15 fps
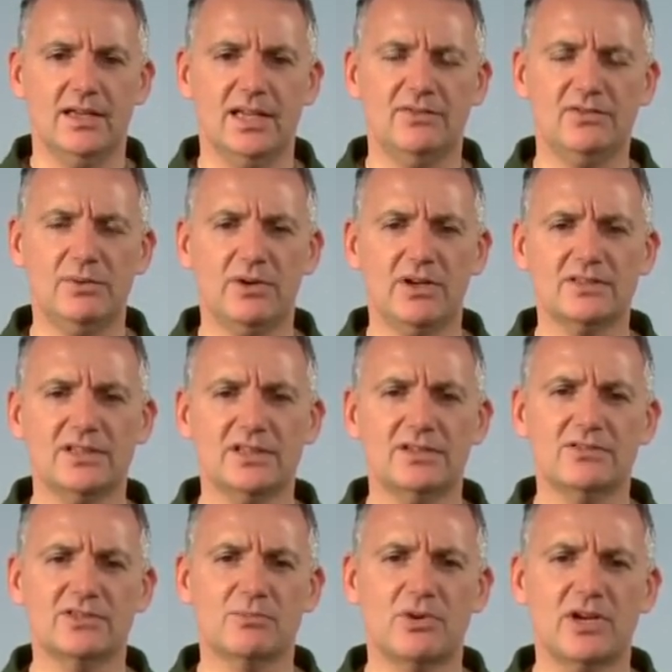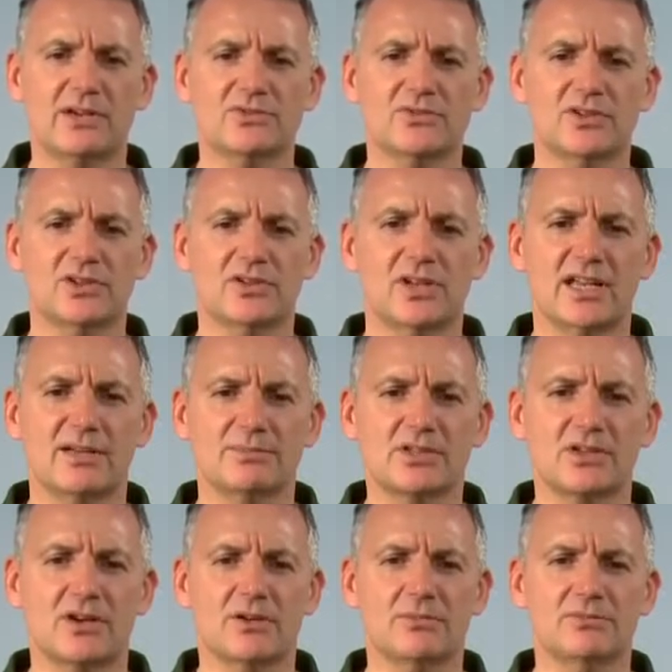If you are to use a browser on your
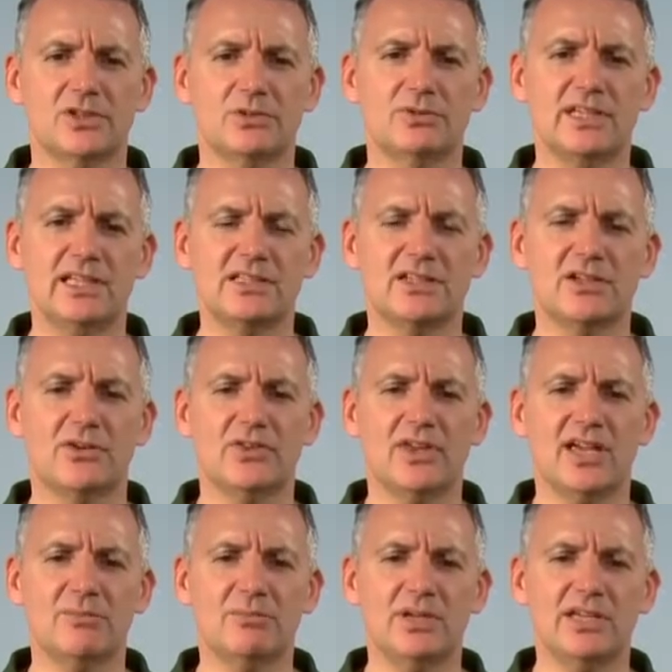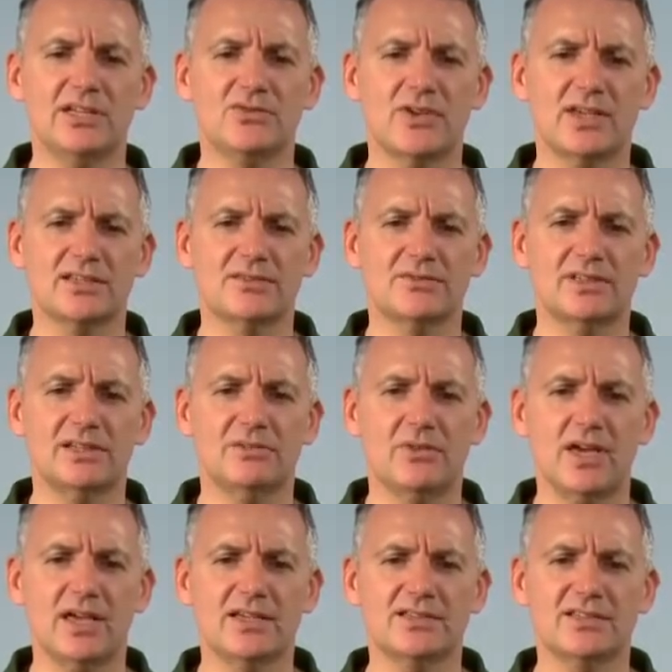laptop, you will need to know the IP address of the
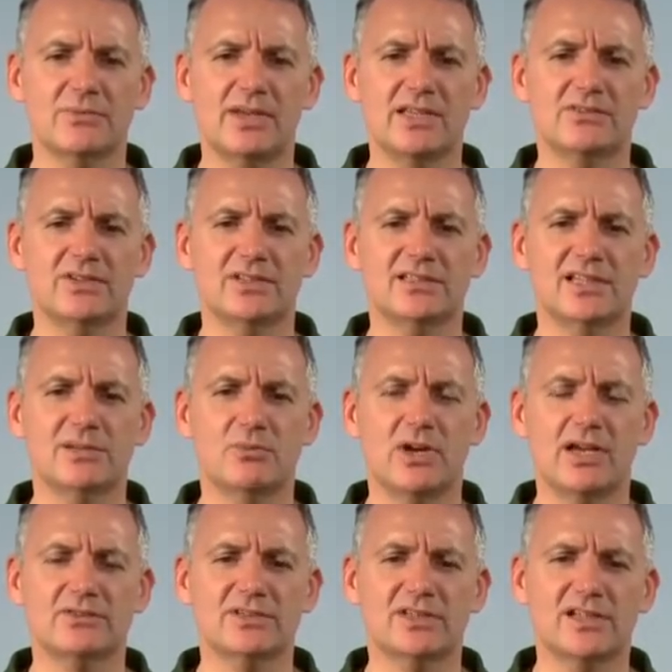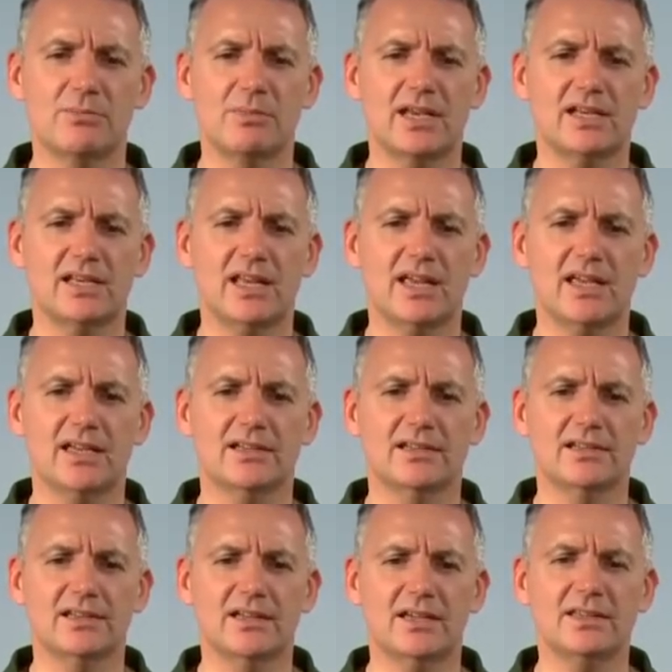device to enter into the browser command line,
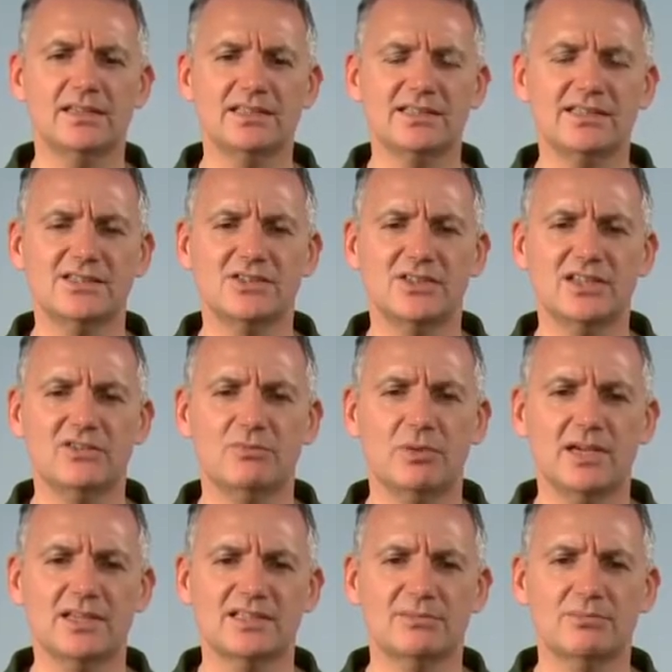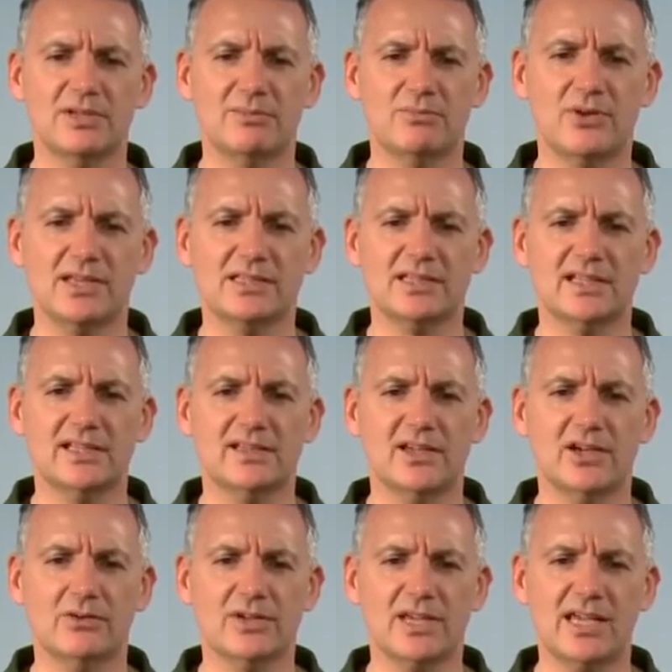and this is achieved by simply pressing
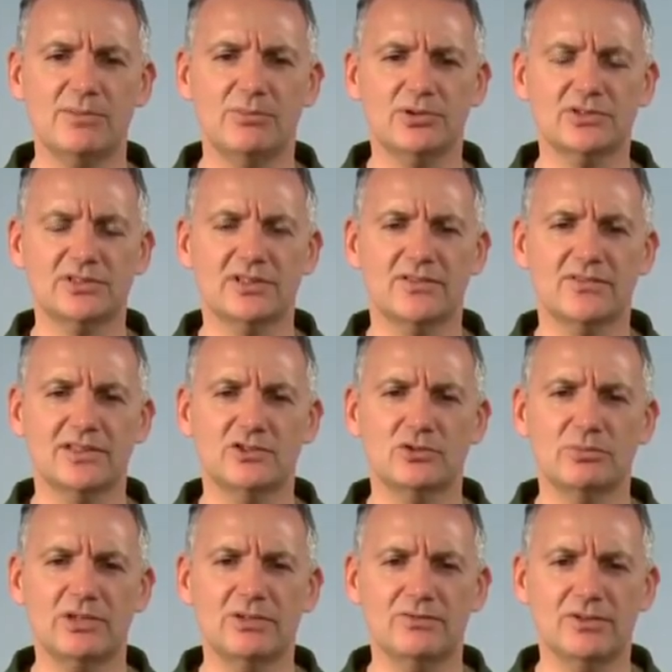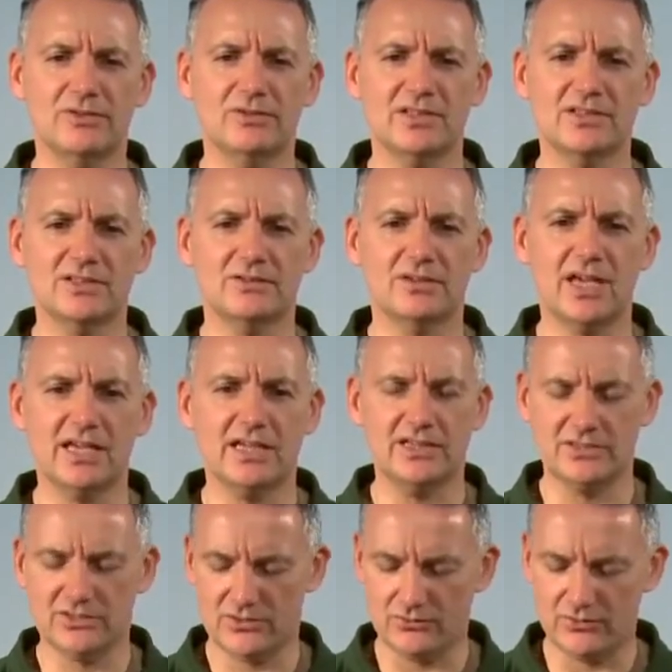the OK button on the
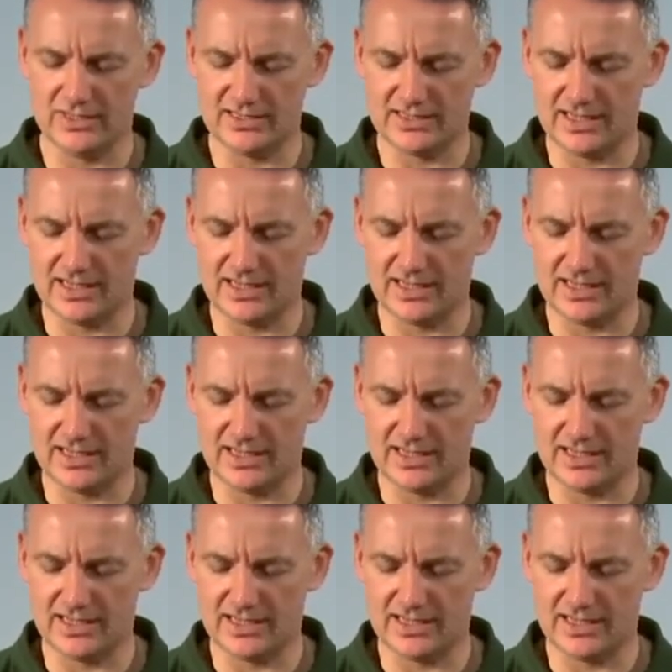W52H 3